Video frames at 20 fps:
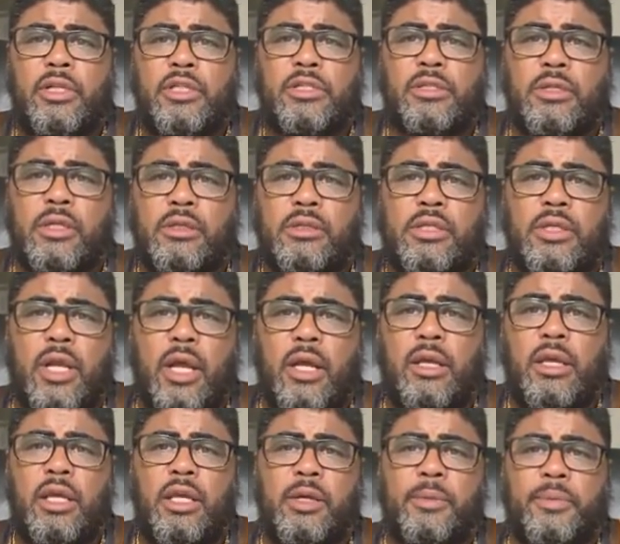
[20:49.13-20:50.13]
listening to
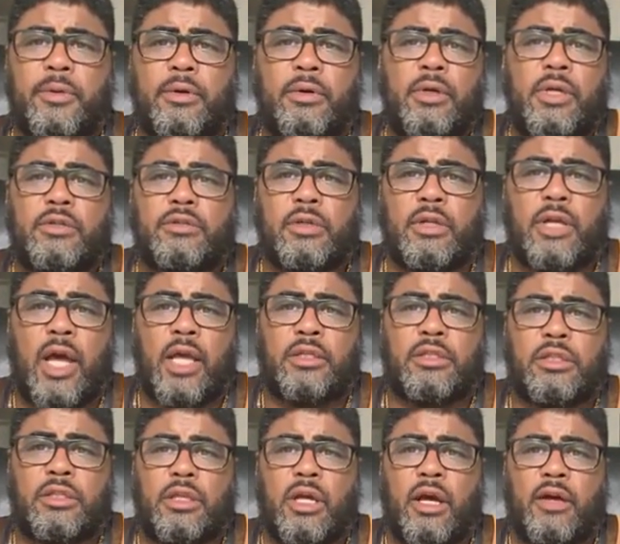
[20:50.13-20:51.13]
that Hebrew
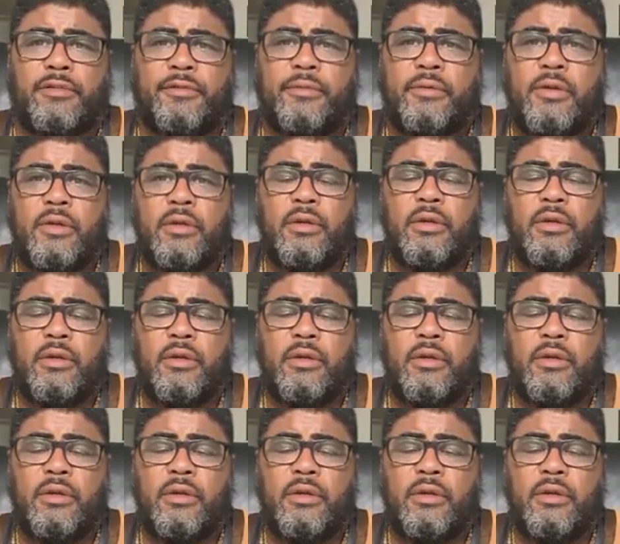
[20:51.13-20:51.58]
Israelite stuff.